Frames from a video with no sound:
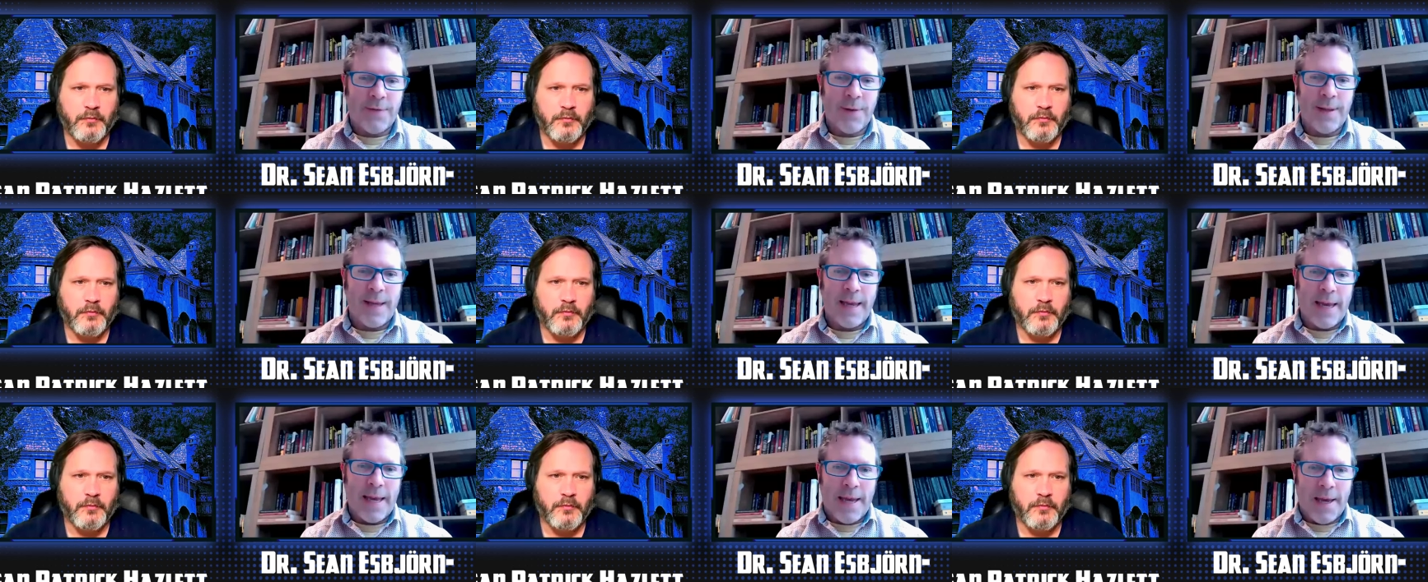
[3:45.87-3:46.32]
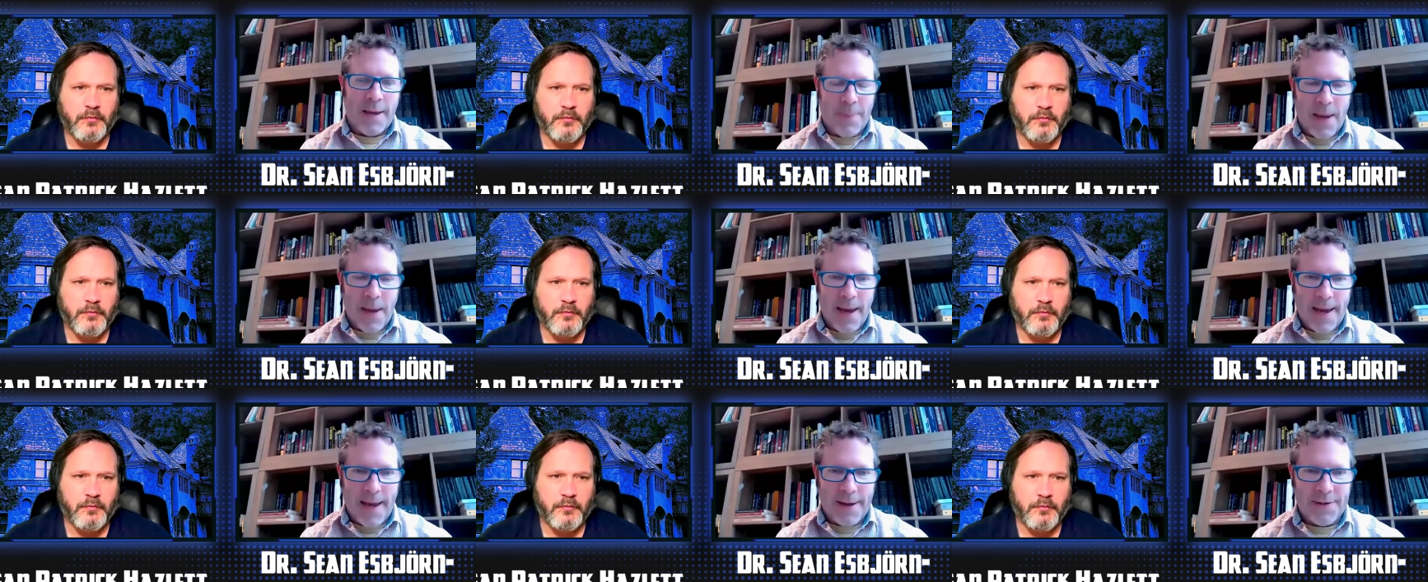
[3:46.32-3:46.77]
Speaker 1: from the hip
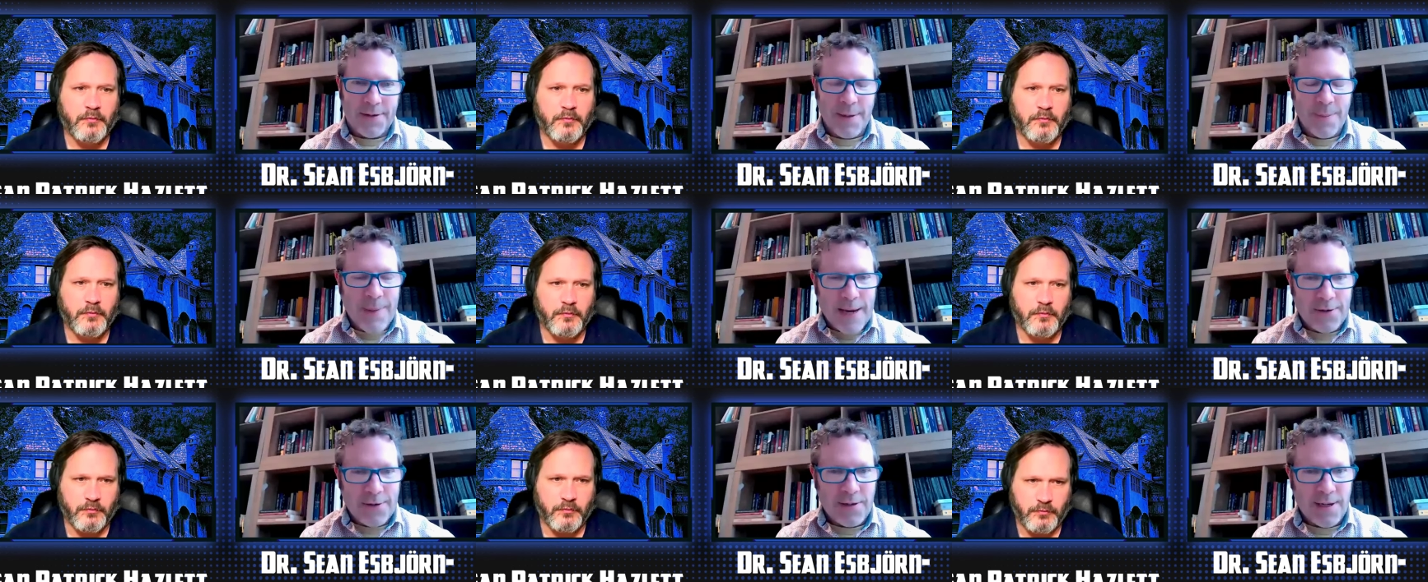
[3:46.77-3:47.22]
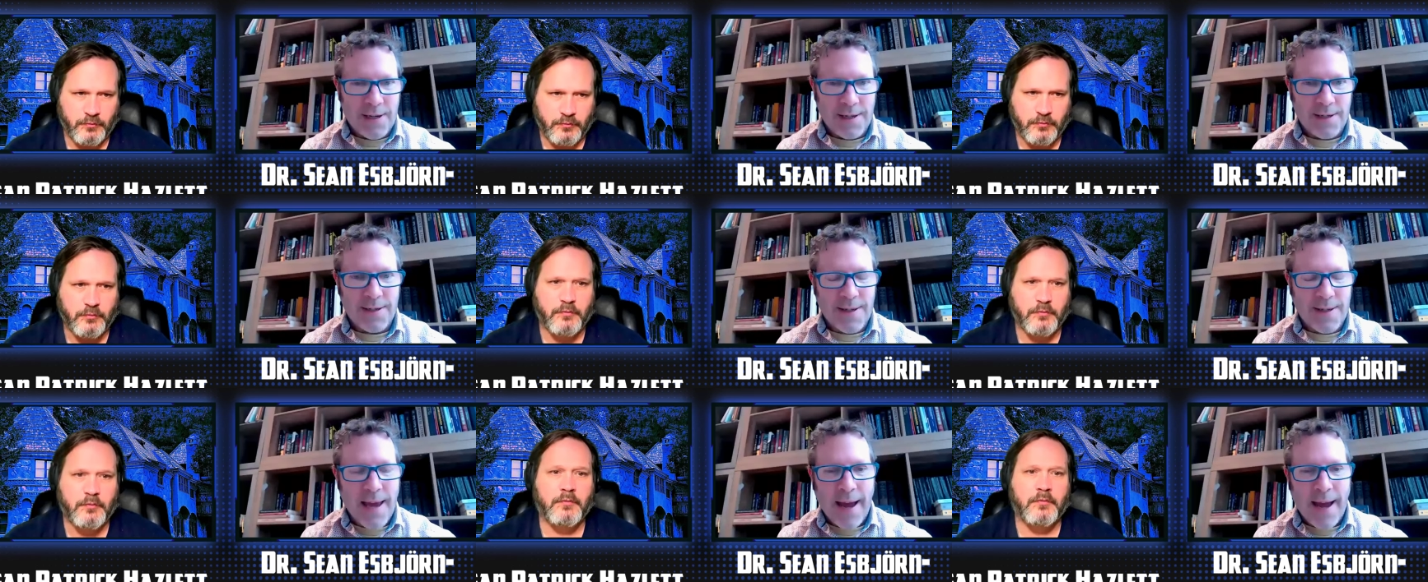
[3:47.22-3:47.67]
estimation
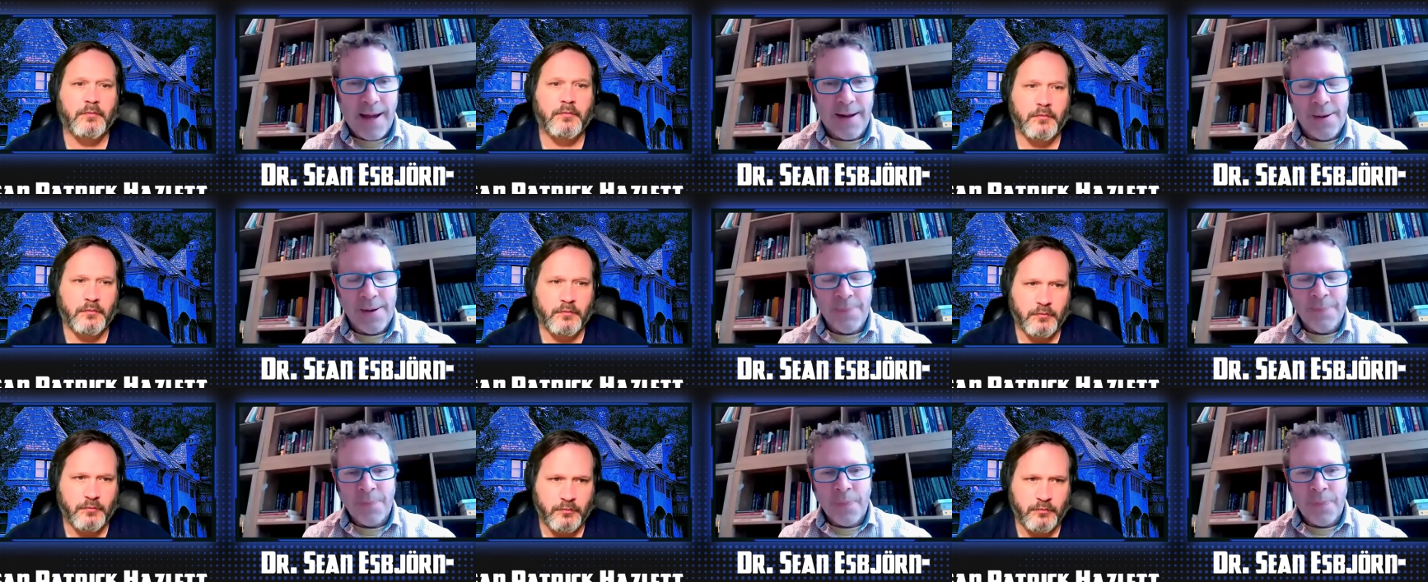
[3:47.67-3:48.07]
is that